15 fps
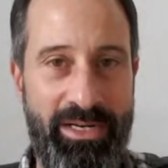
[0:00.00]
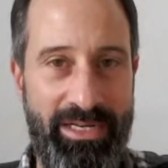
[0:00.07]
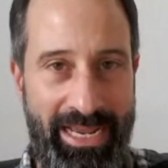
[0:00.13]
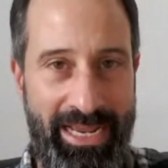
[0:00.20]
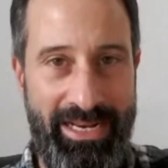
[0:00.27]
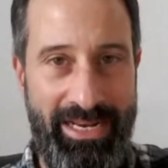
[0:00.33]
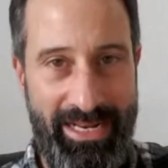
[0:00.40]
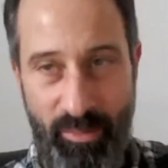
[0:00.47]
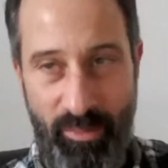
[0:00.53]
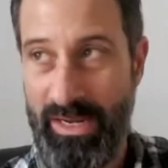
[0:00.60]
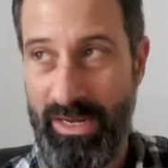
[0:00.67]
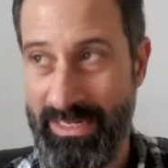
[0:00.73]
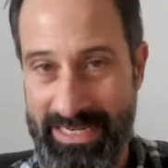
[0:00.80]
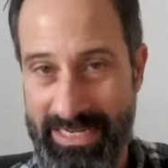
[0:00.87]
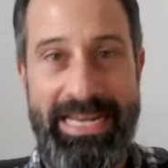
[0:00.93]
like
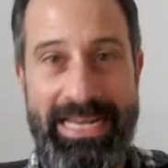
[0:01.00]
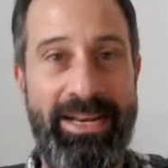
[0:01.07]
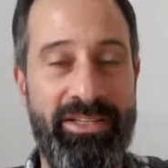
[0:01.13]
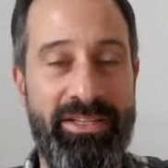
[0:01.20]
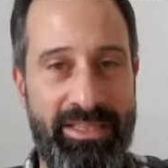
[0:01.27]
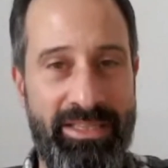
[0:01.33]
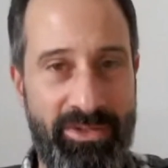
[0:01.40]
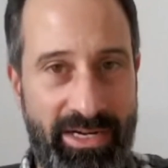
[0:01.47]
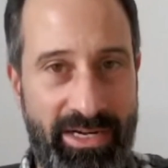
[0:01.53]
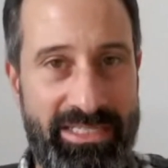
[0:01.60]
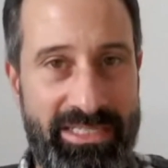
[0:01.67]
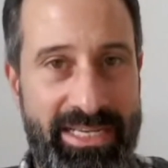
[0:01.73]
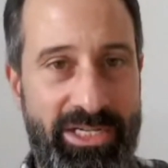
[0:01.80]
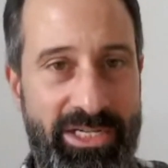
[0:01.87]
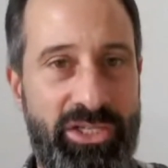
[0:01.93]
as leaders in the
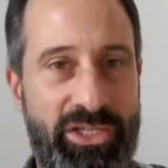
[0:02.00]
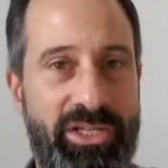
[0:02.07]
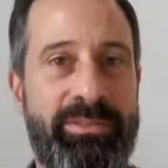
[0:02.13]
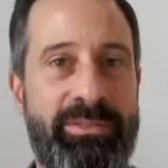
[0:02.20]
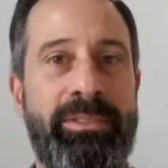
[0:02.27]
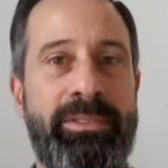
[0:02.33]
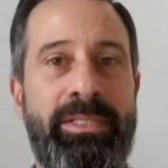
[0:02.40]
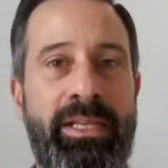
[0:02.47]
organization.